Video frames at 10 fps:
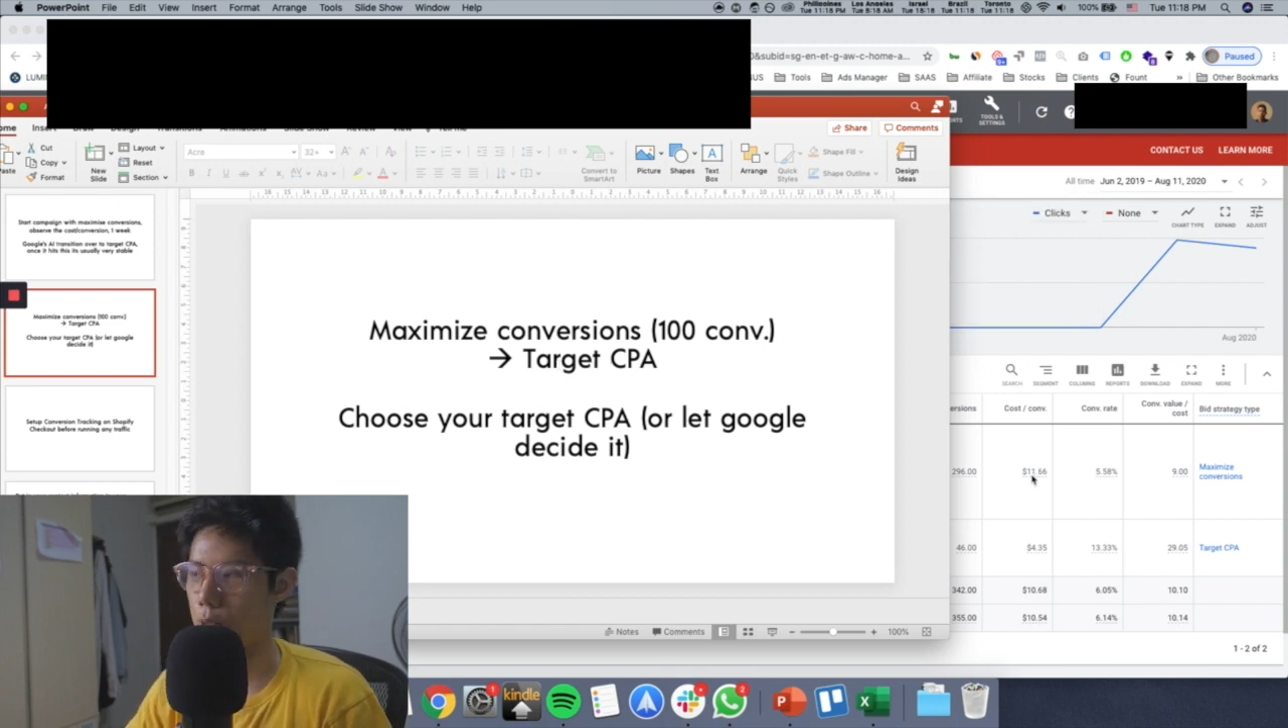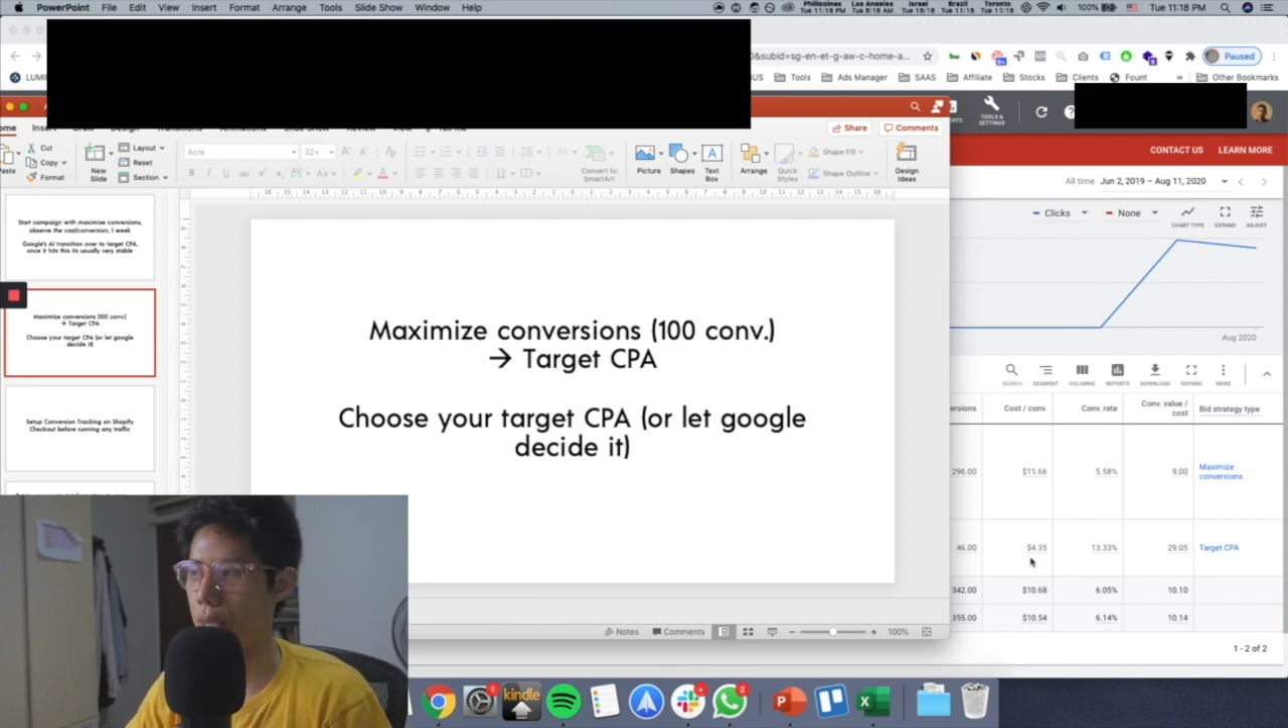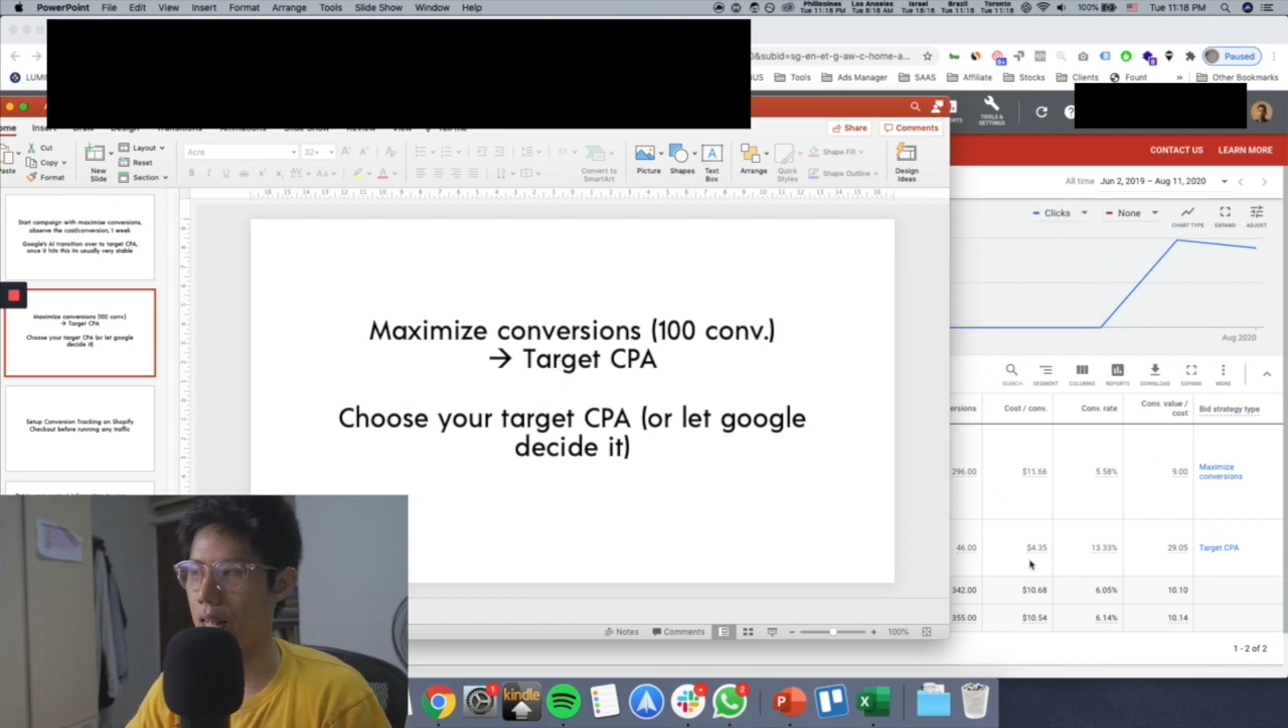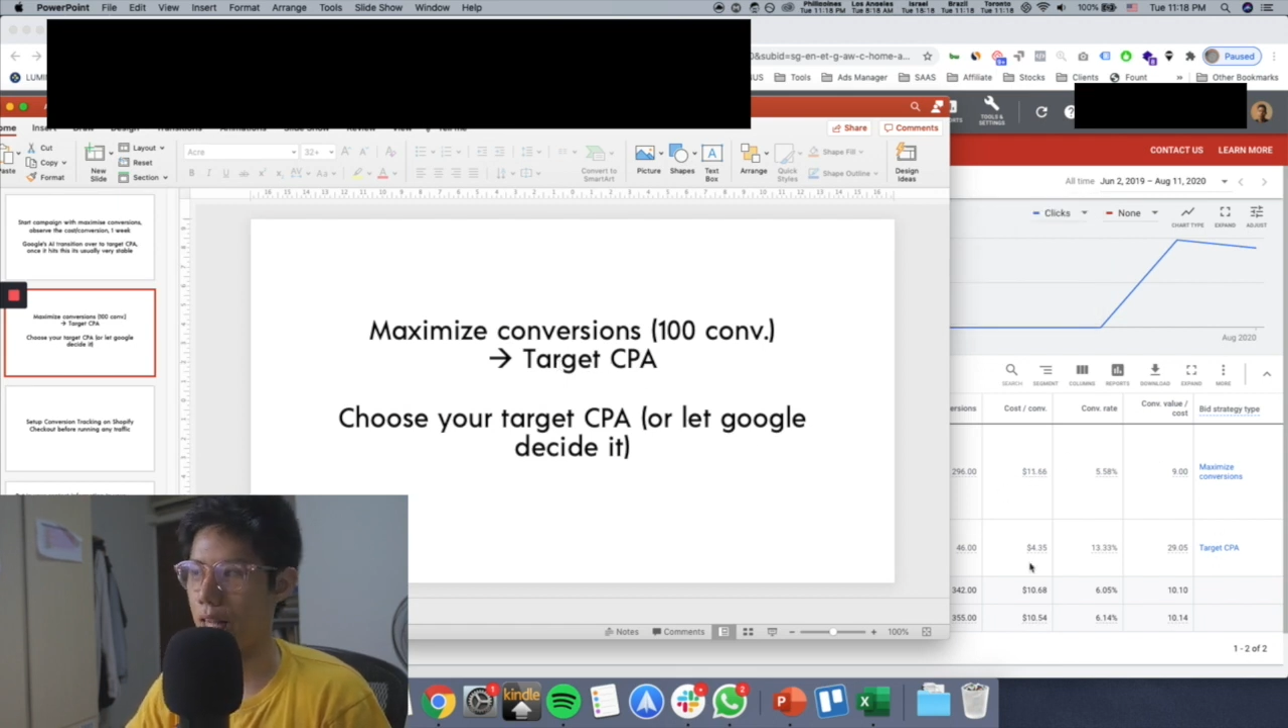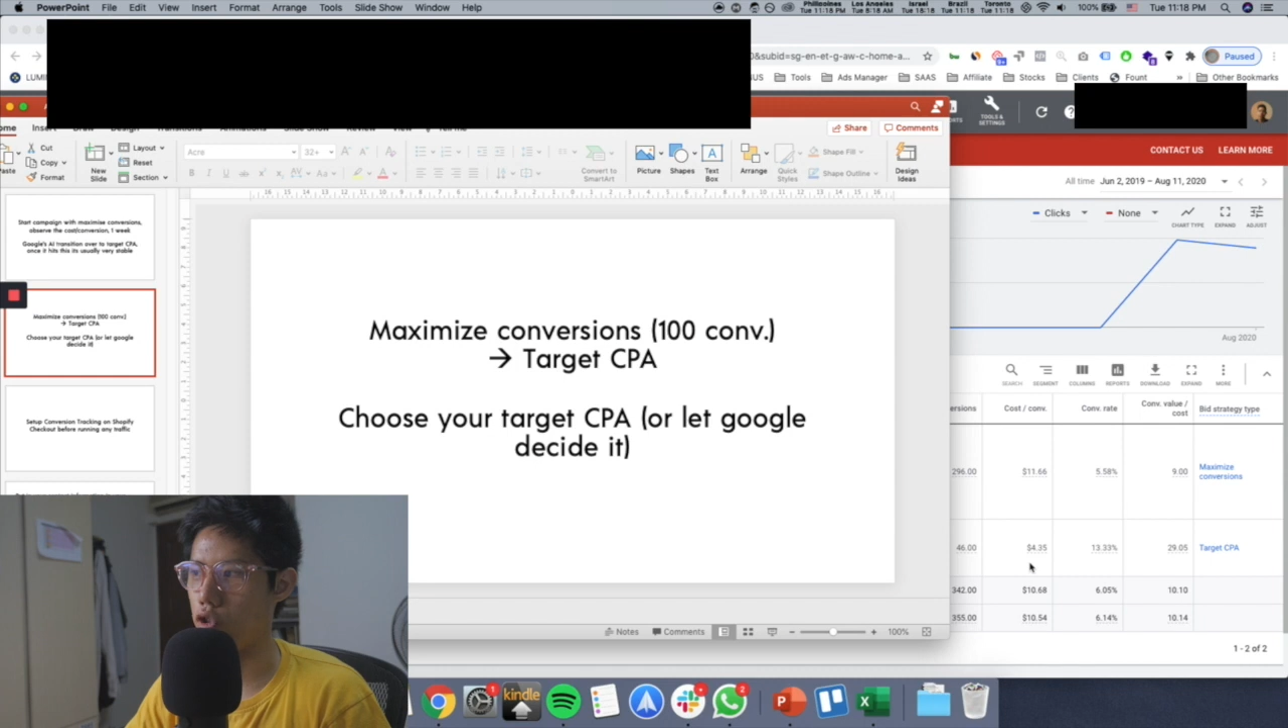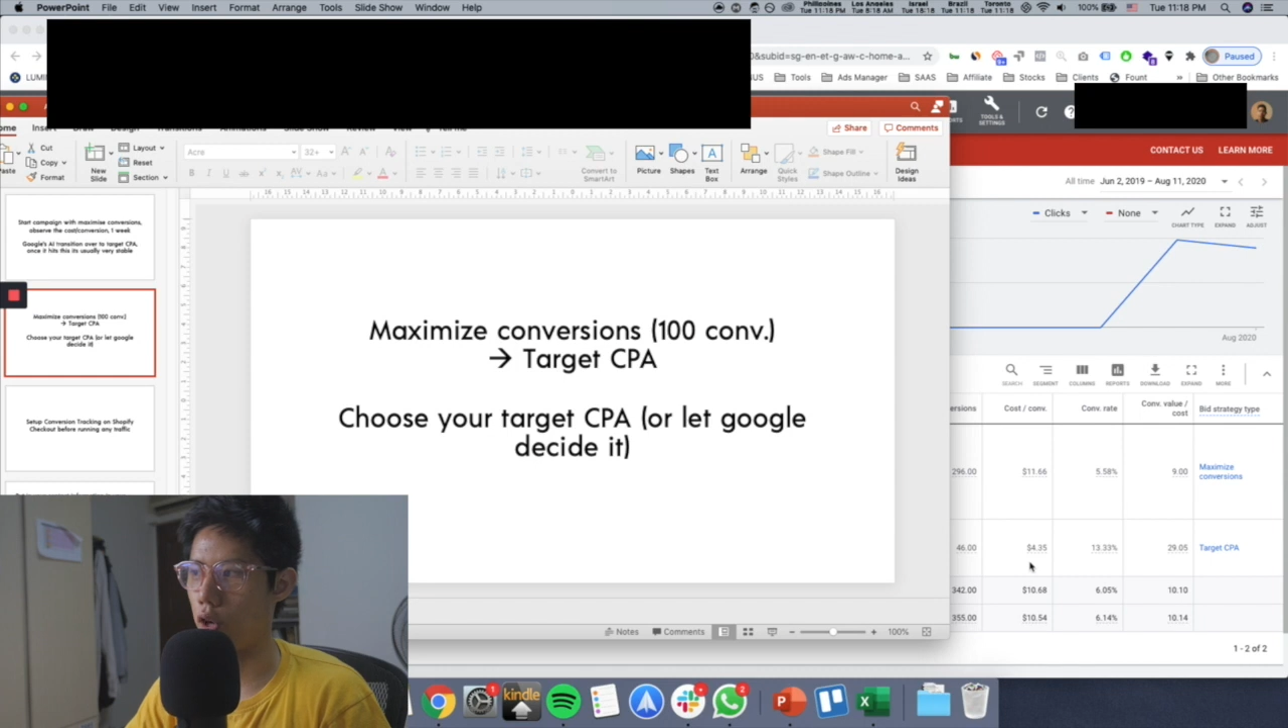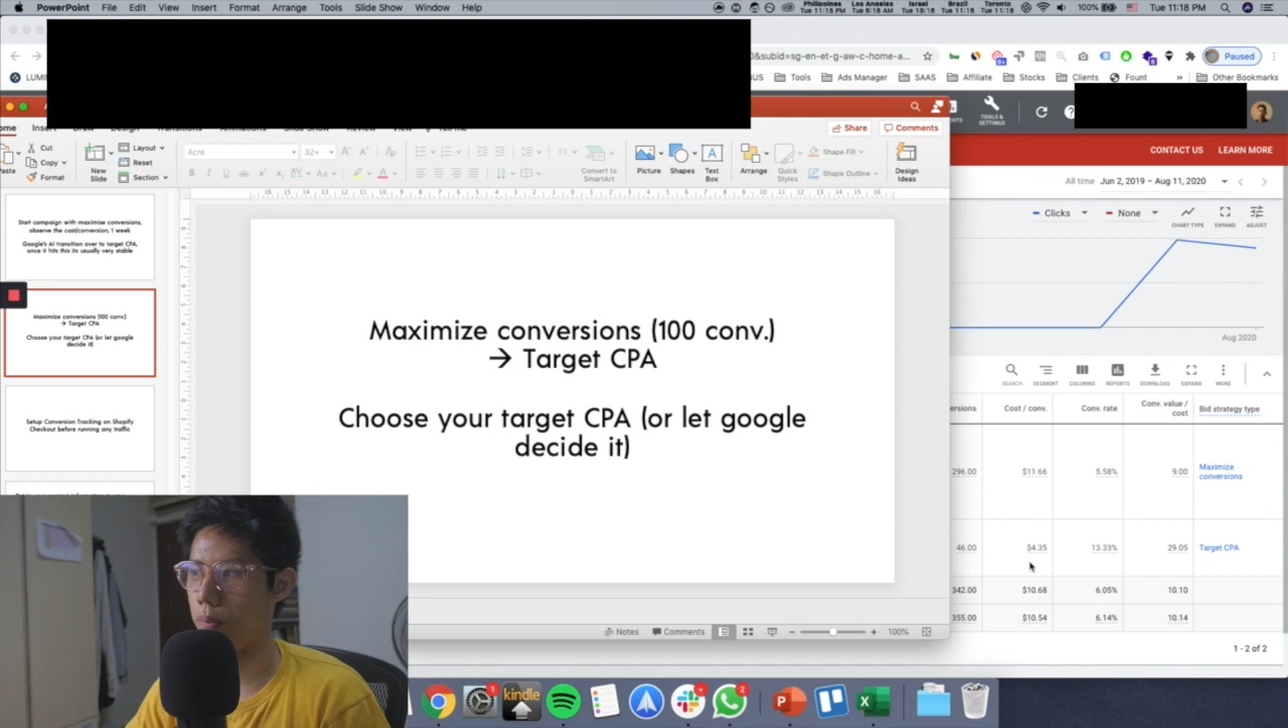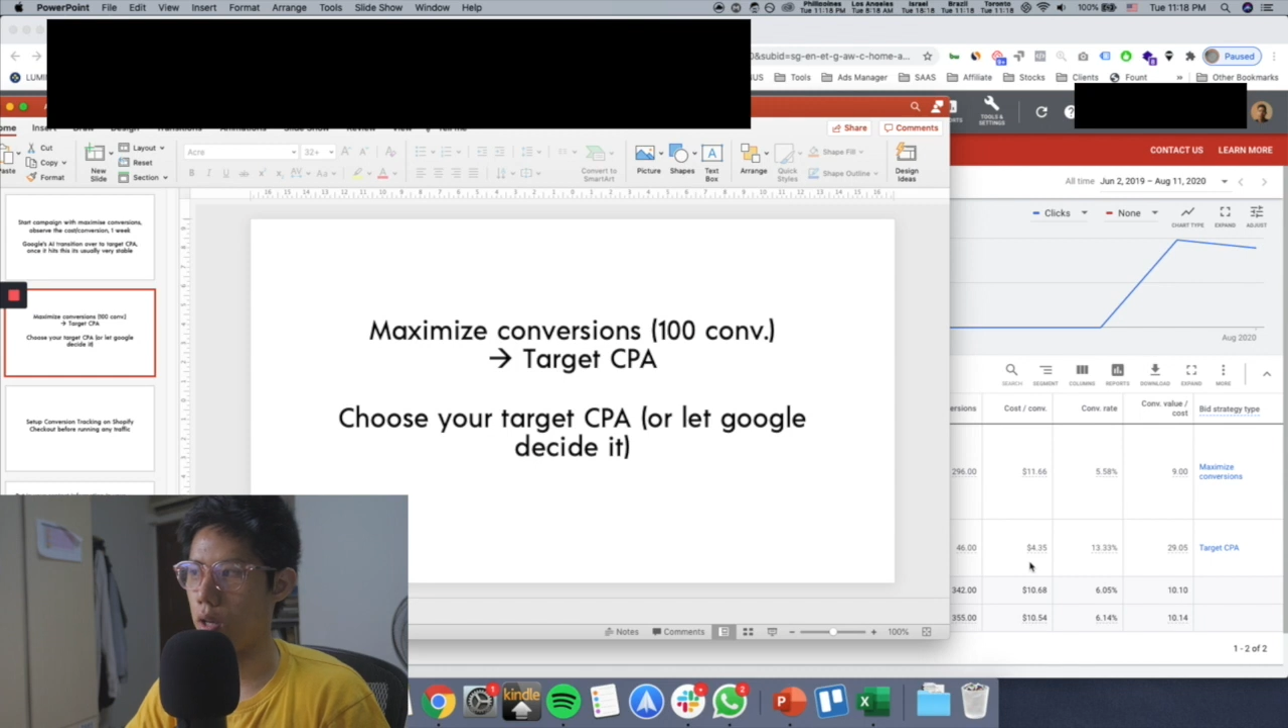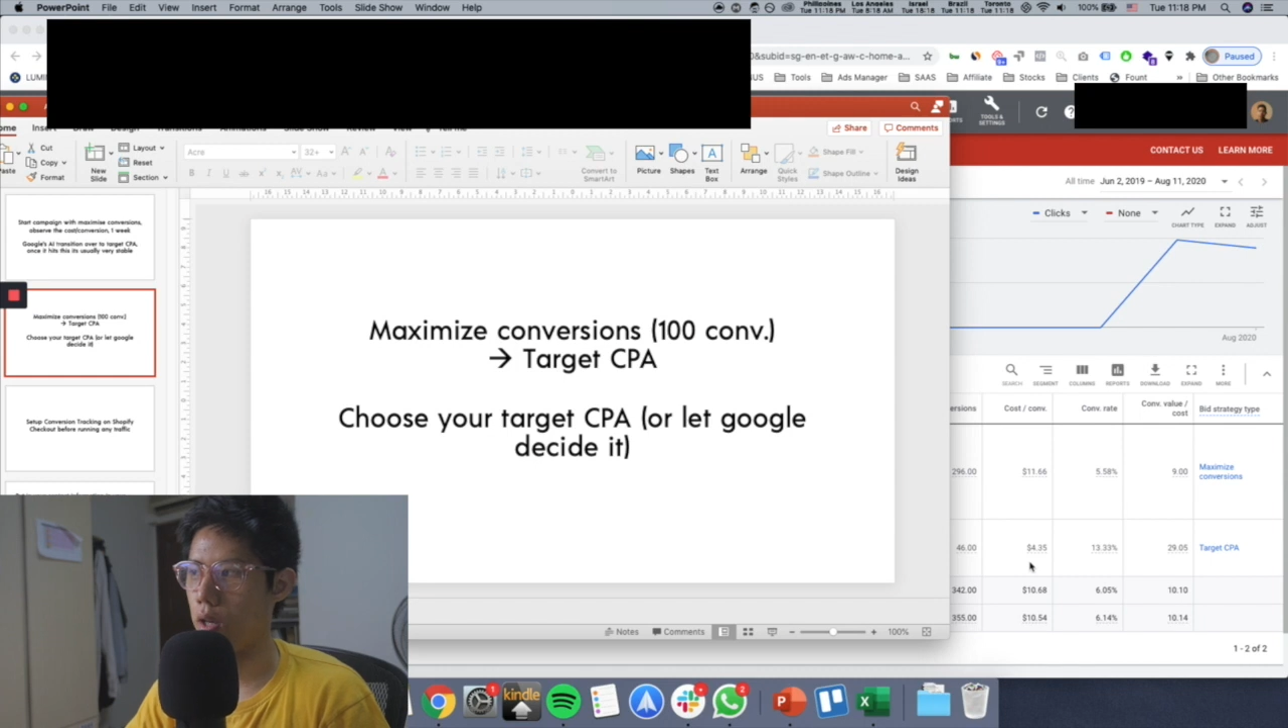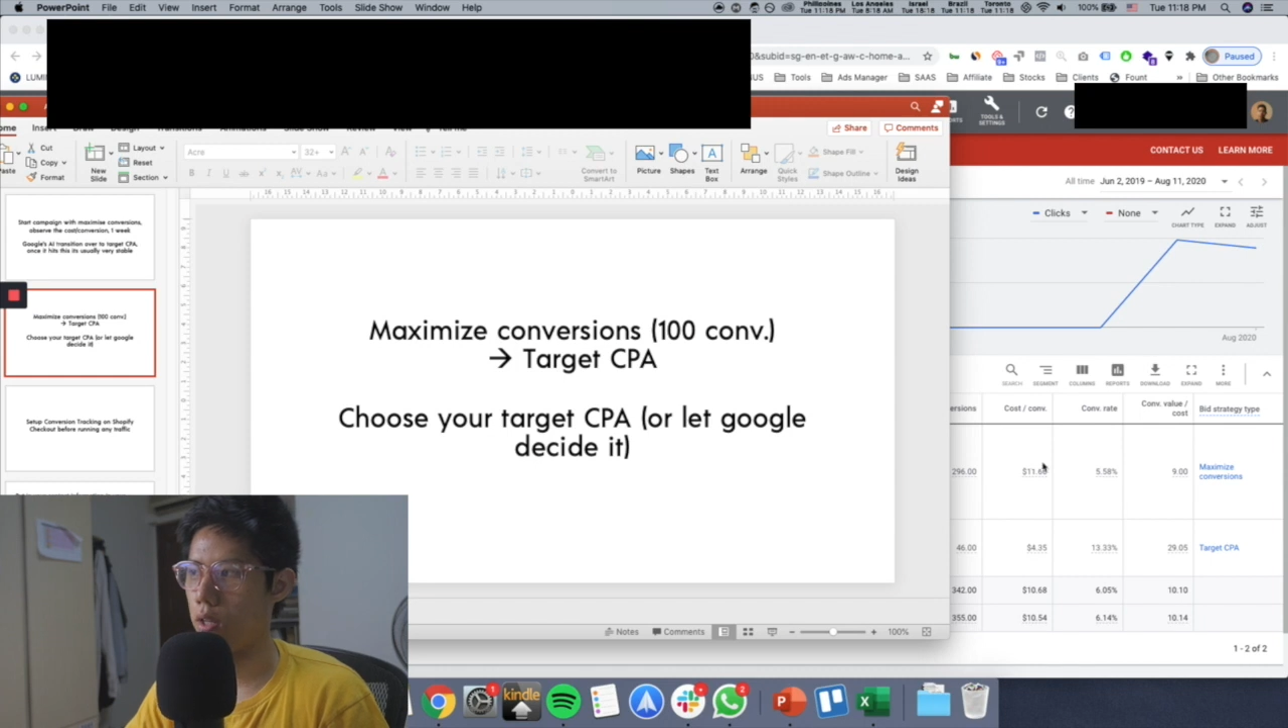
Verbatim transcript: CPA like dropped.